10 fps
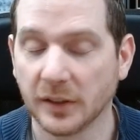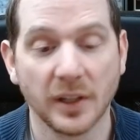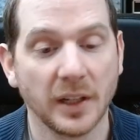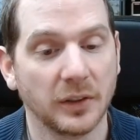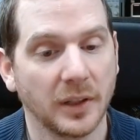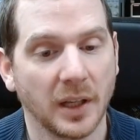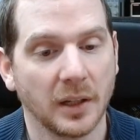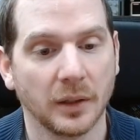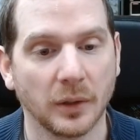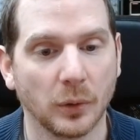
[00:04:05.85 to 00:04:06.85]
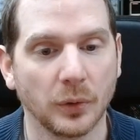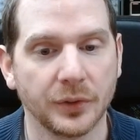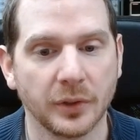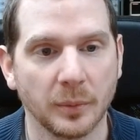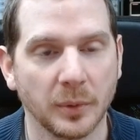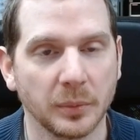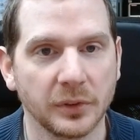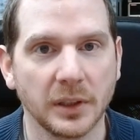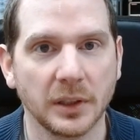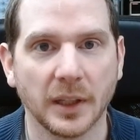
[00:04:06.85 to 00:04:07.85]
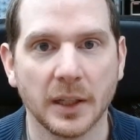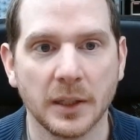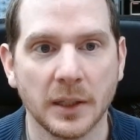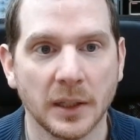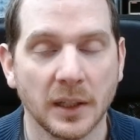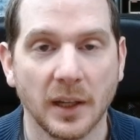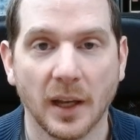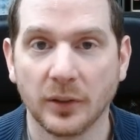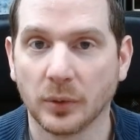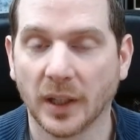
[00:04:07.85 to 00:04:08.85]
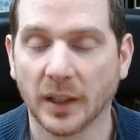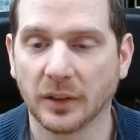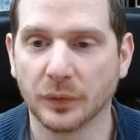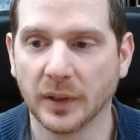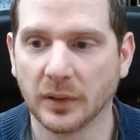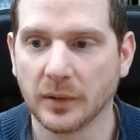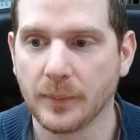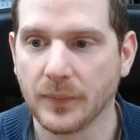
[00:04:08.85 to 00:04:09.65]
decided to get an old German machine again and do a retrofit.